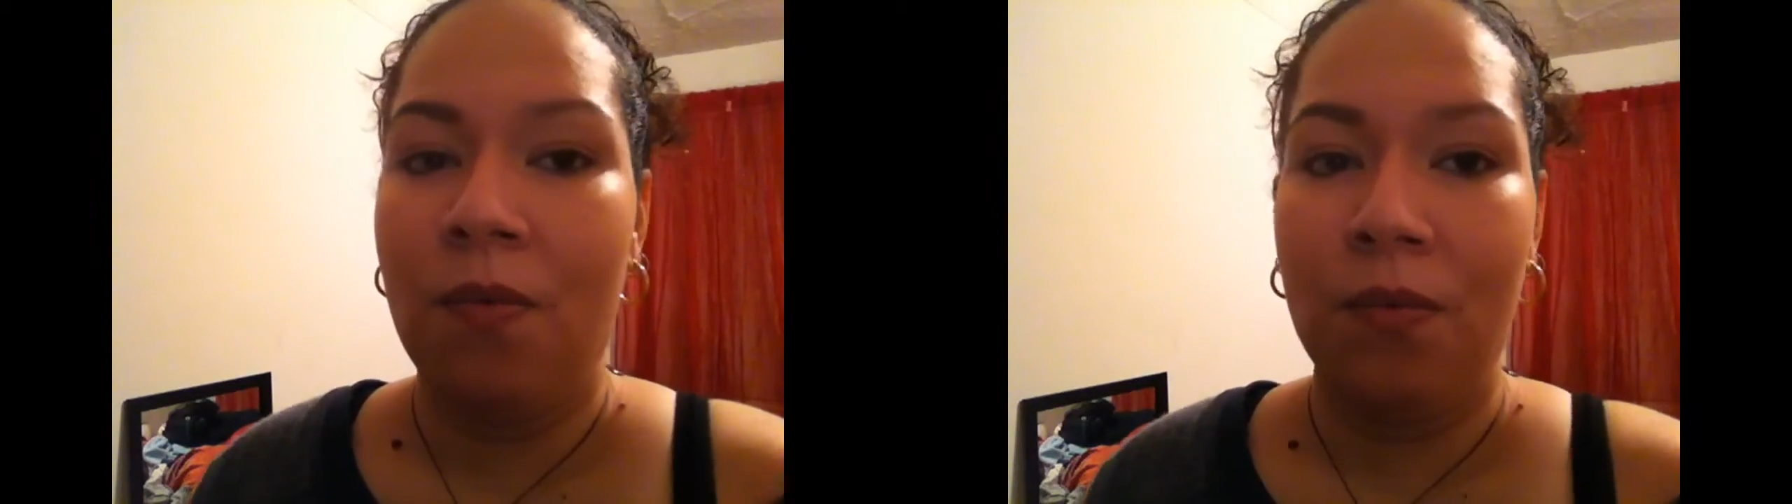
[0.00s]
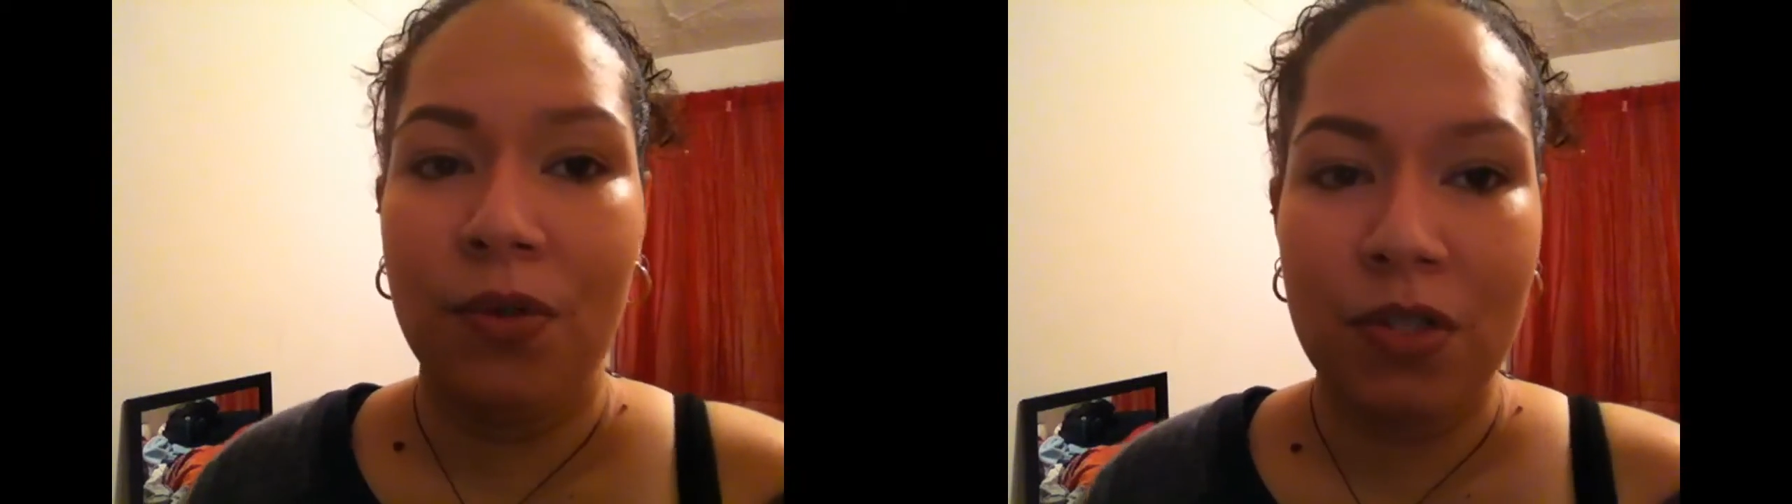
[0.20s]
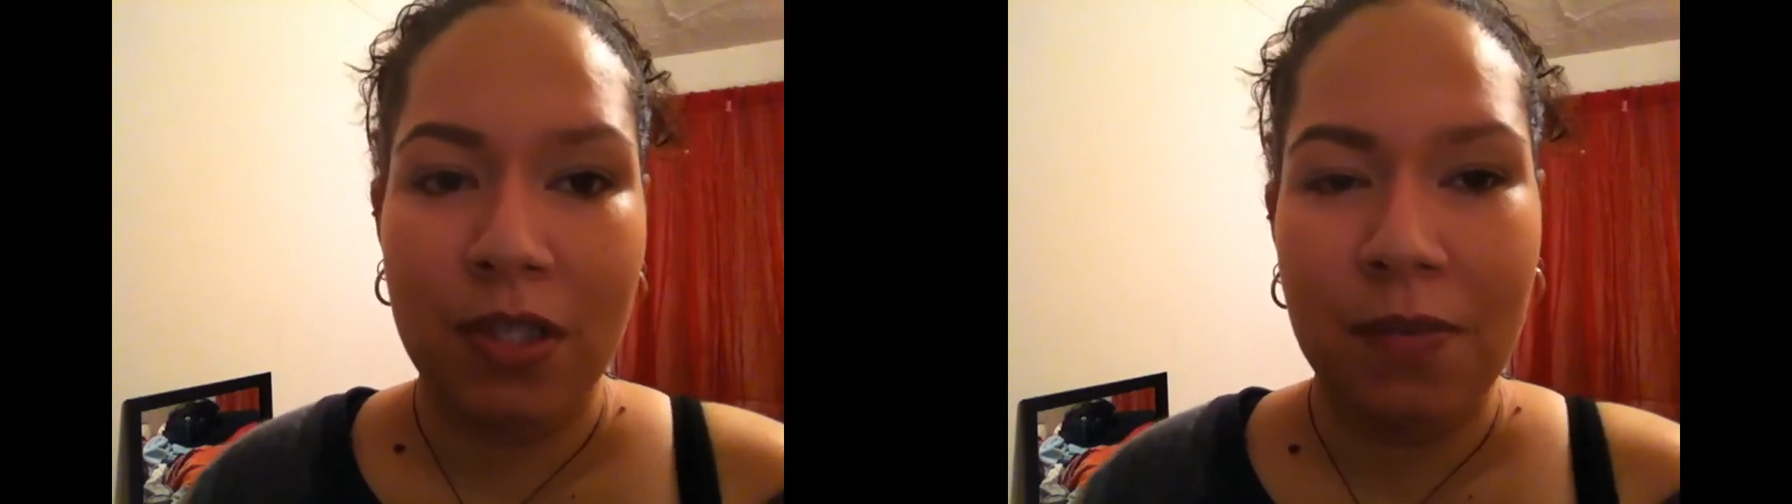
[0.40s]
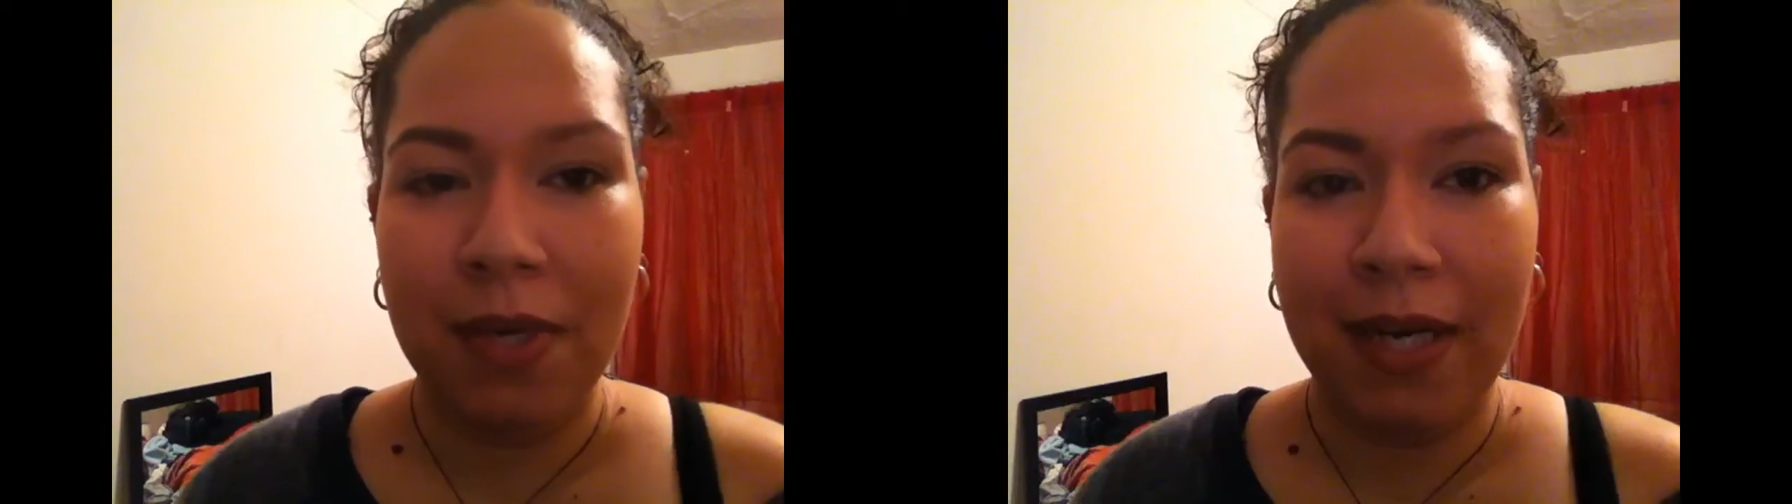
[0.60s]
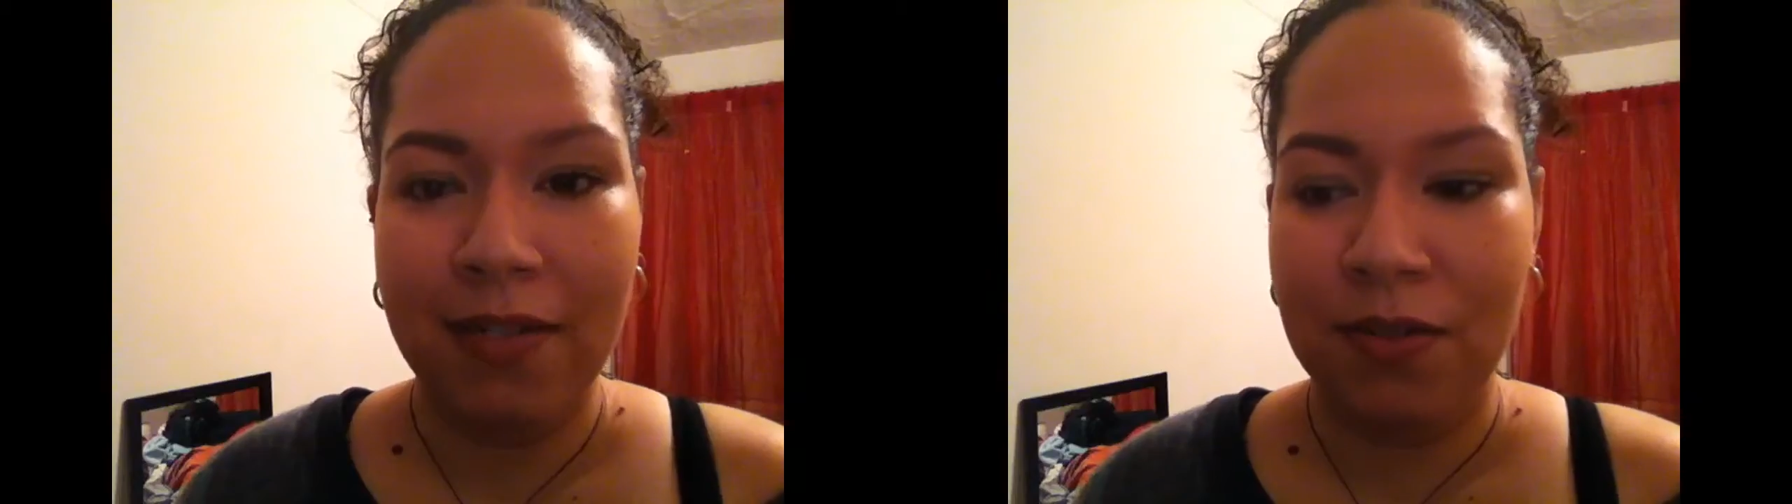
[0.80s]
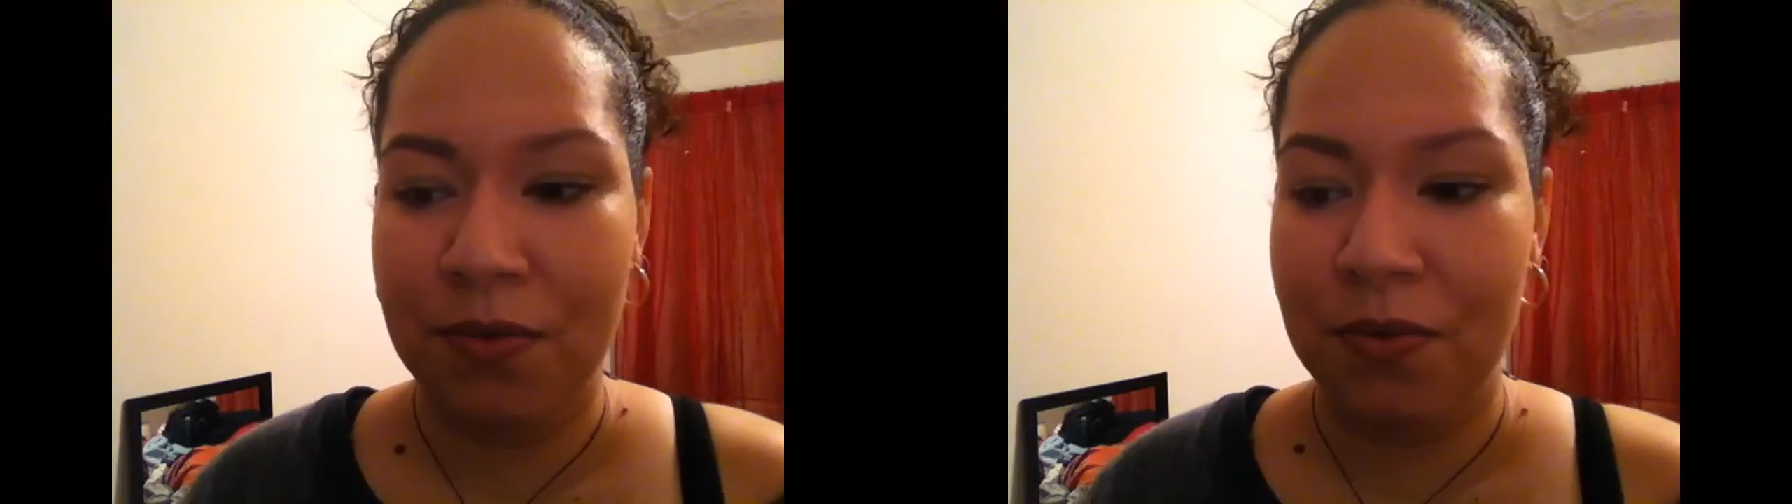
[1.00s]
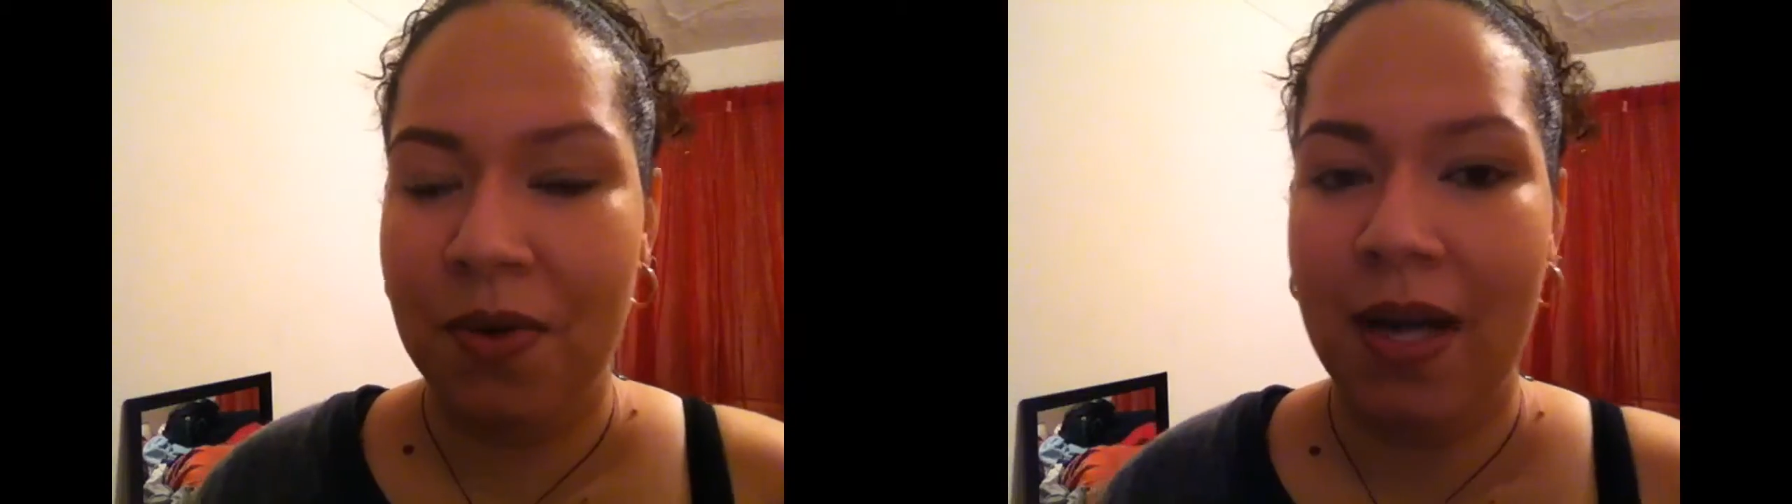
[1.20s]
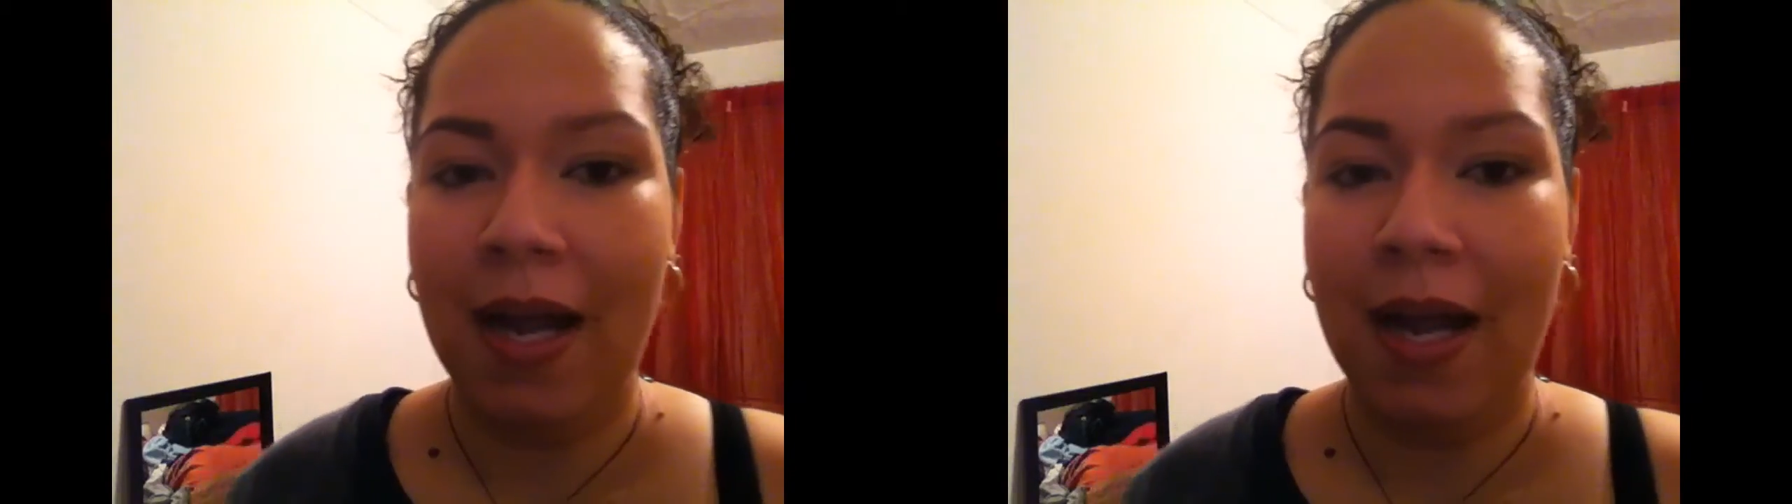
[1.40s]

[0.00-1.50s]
usually what I do,